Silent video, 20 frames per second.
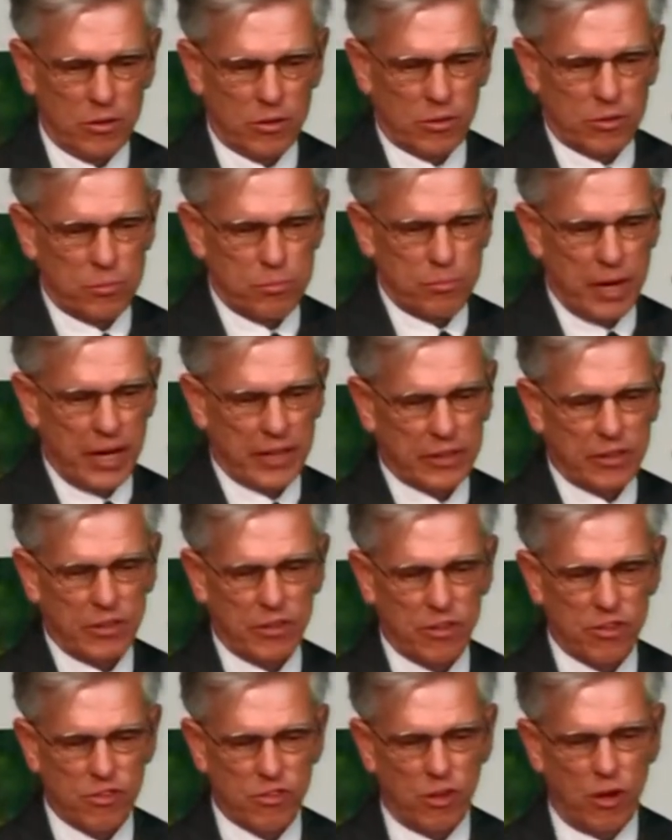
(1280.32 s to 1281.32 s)
Back to
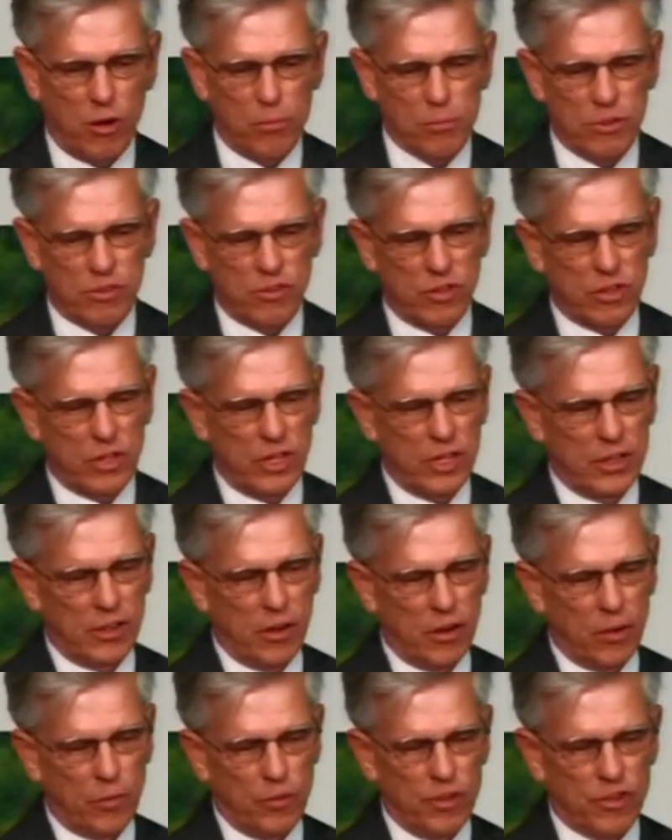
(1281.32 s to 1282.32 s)
the psalmist again,
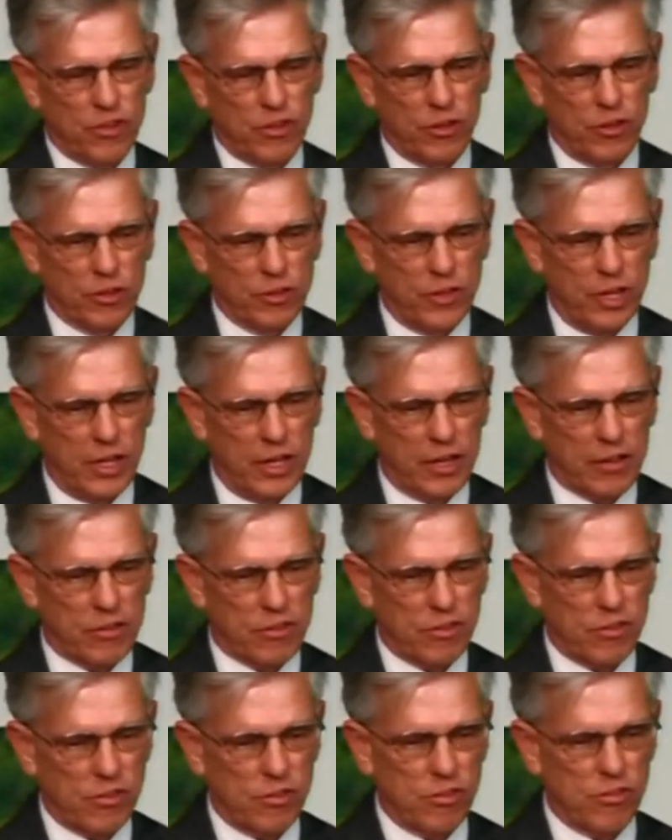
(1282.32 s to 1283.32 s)
our original
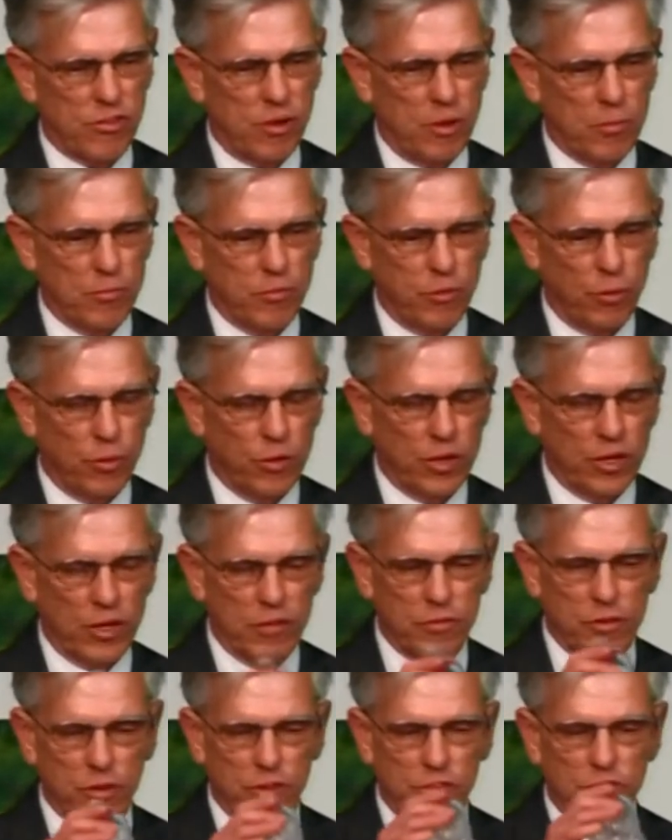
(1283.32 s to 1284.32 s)
text, Psalm 40
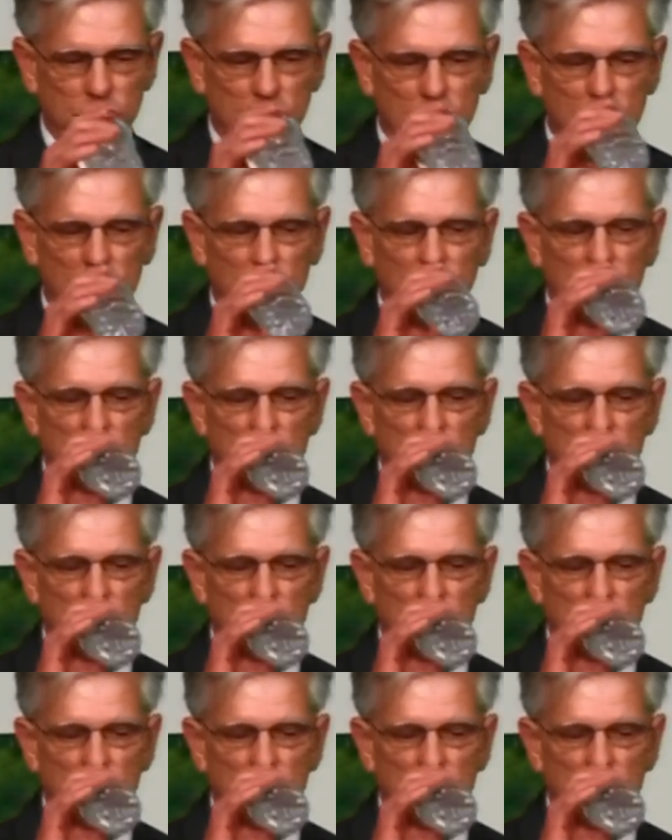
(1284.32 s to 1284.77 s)
and verse 8.